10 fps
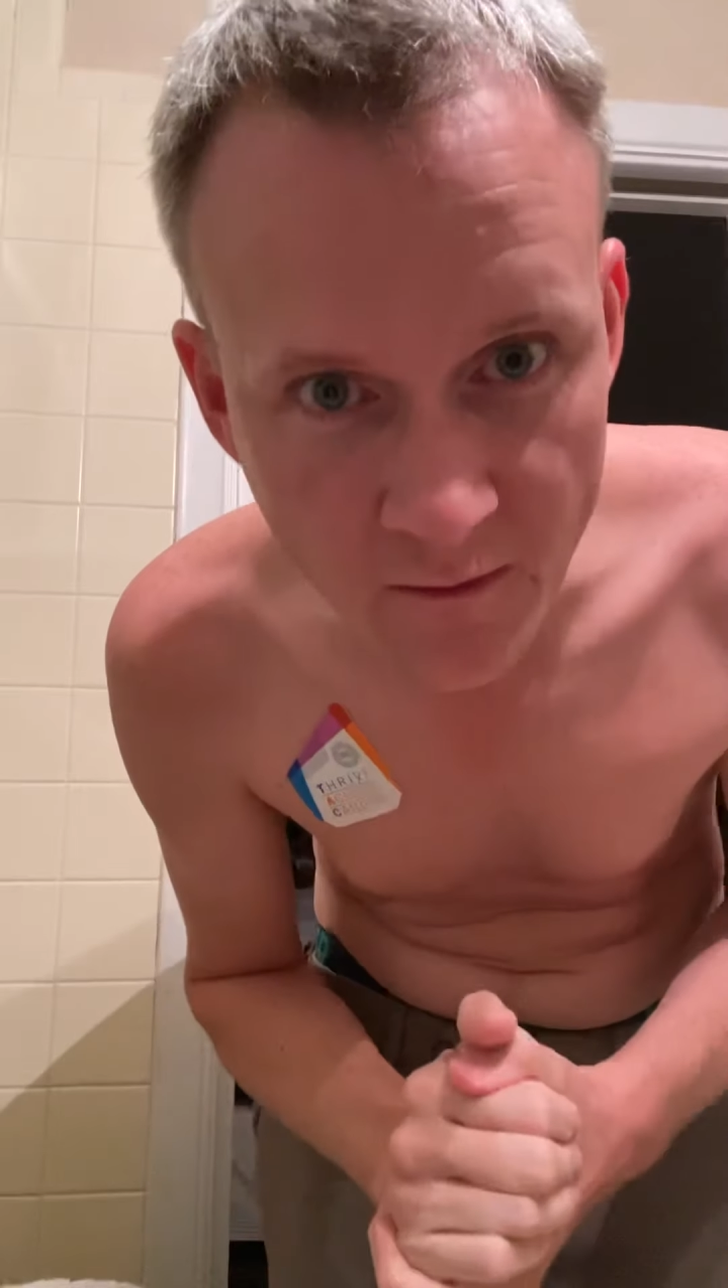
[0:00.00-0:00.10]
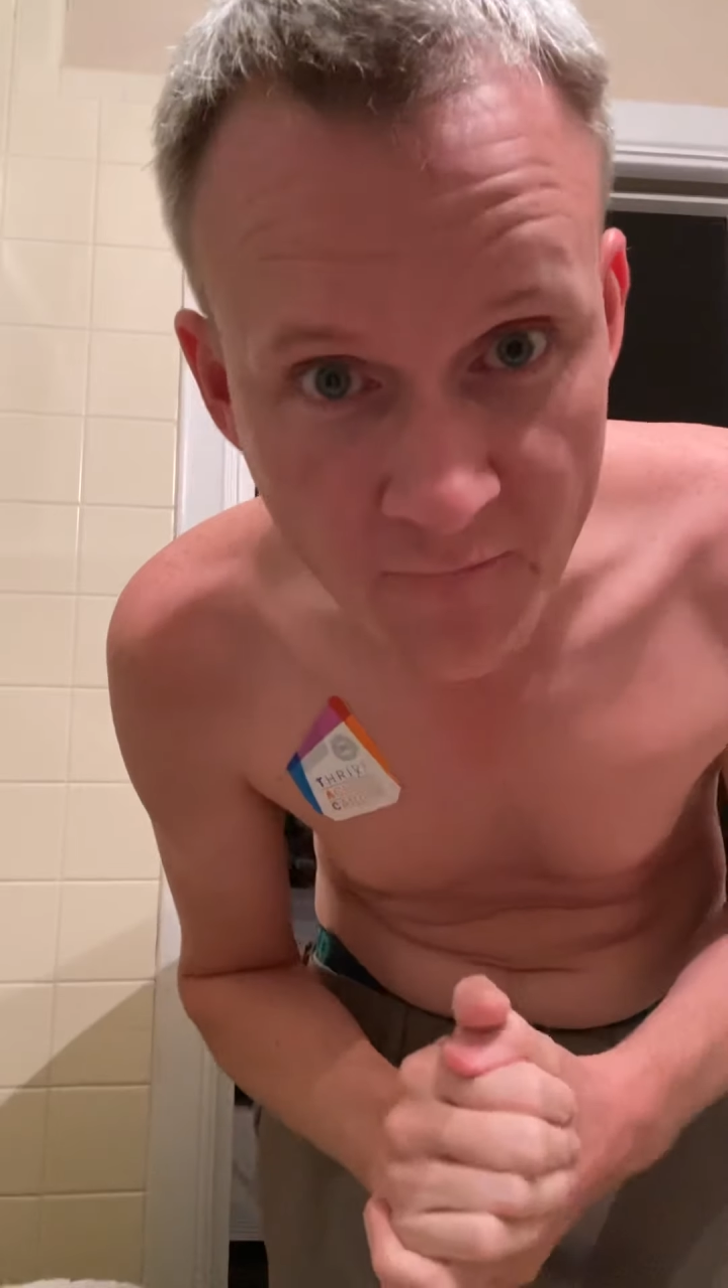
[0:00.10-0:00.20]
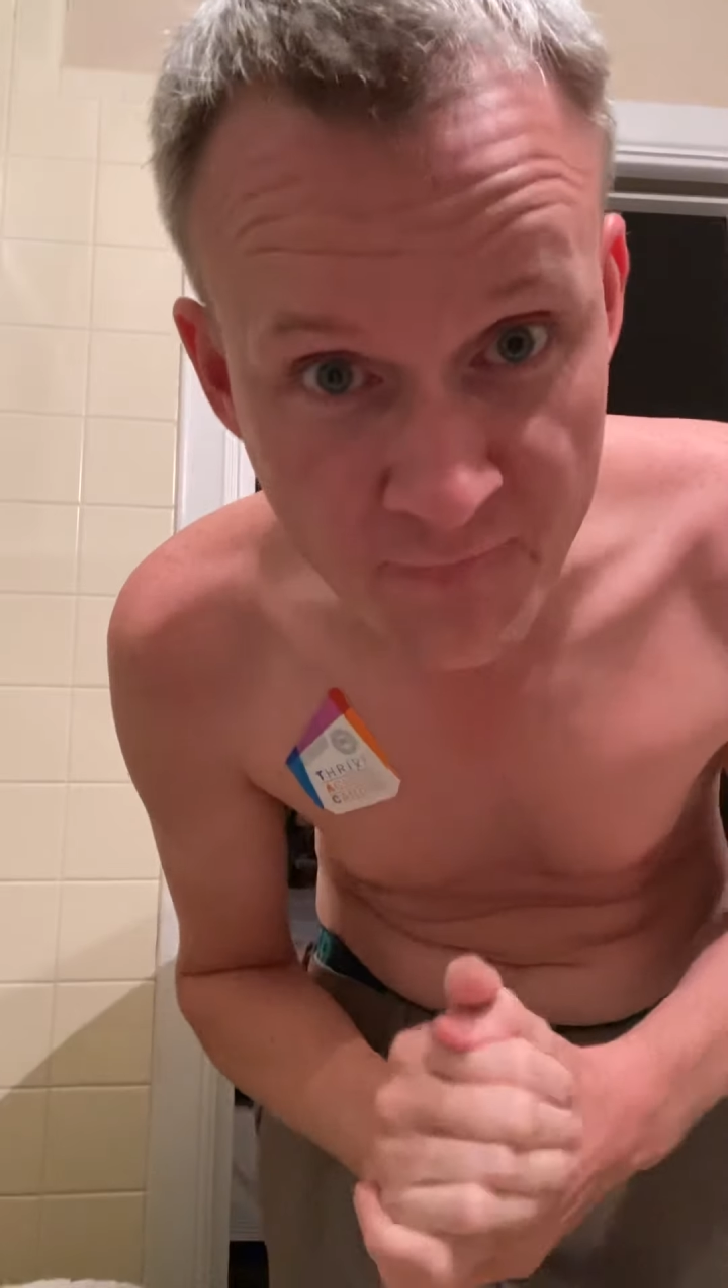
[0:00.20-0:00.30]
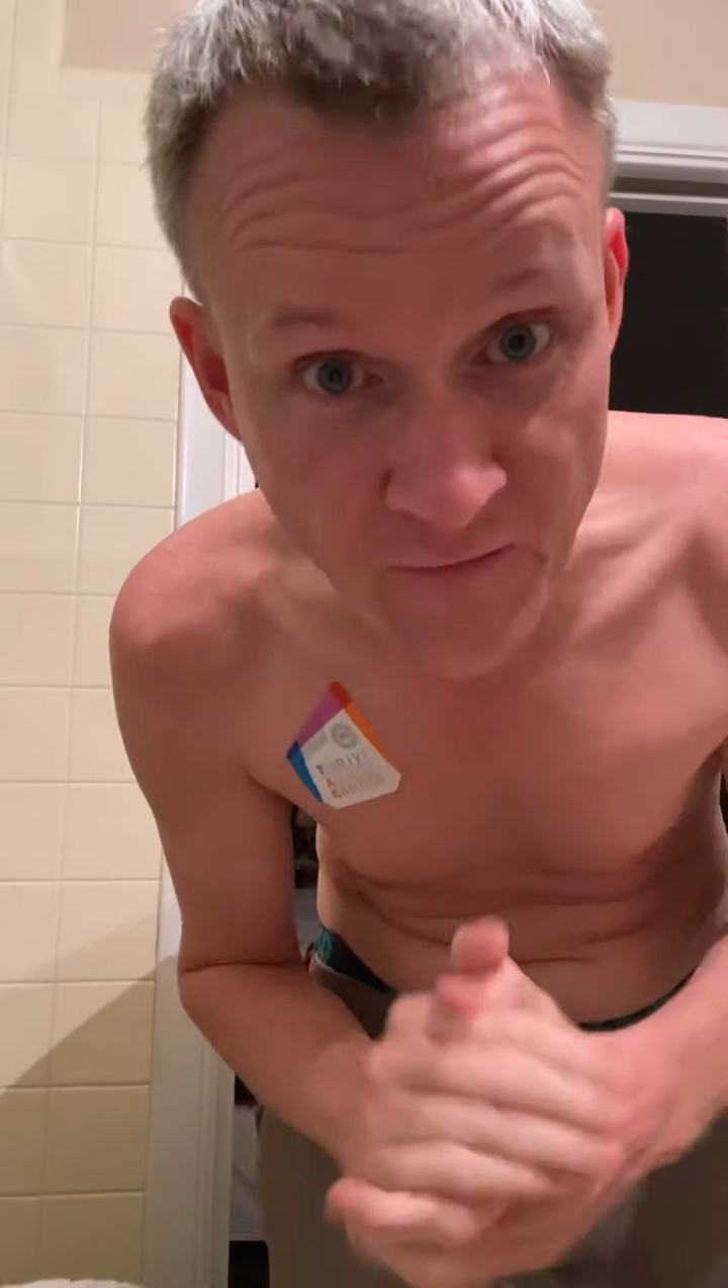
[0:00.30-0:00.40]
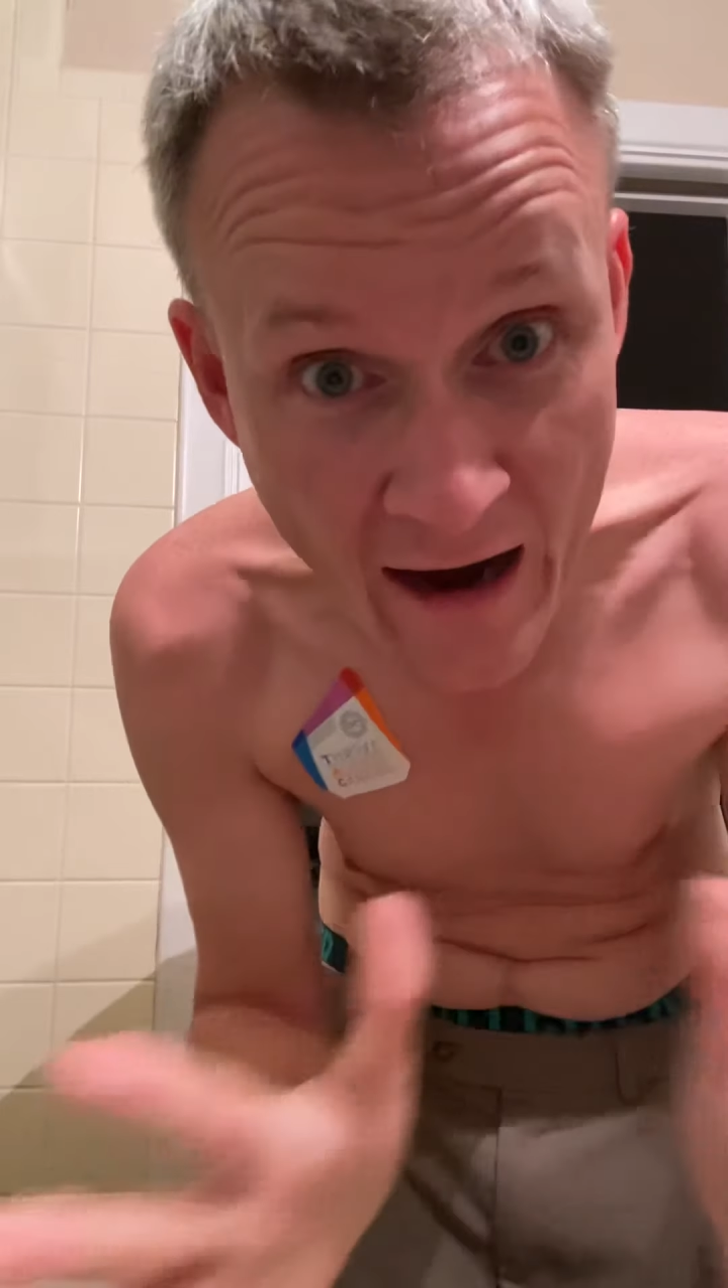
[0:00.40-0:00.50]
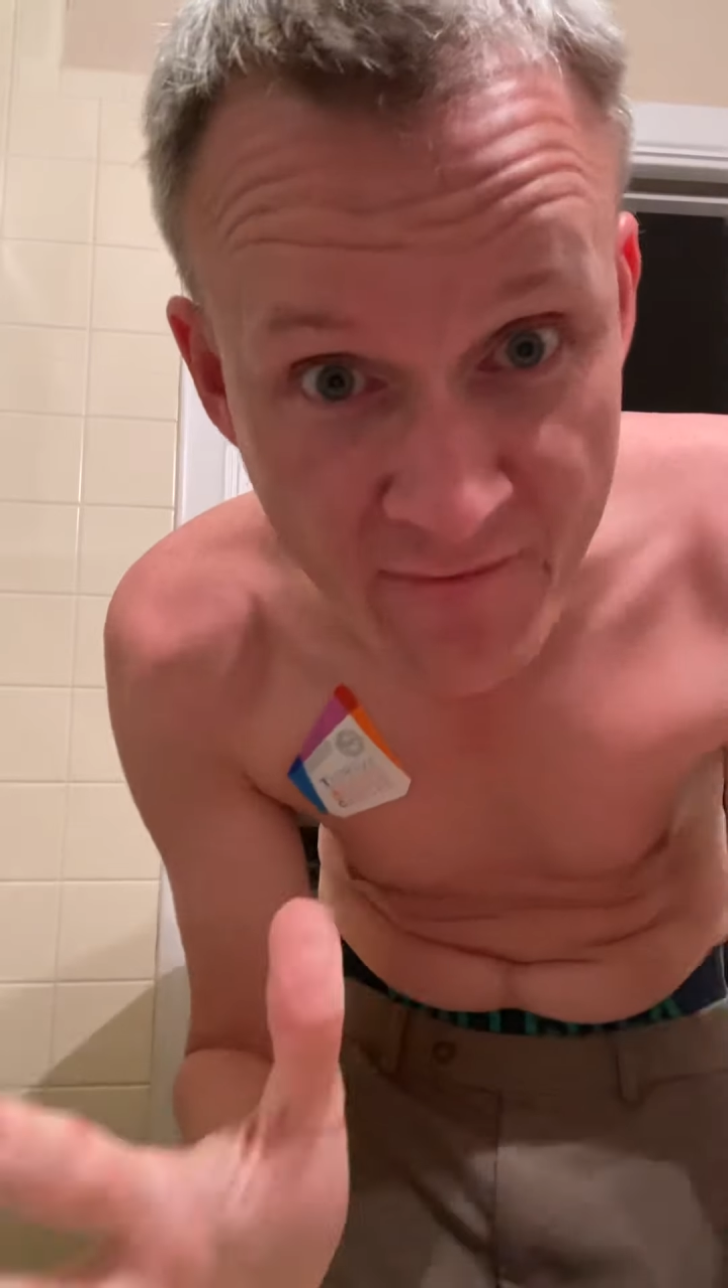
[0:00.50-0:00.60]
5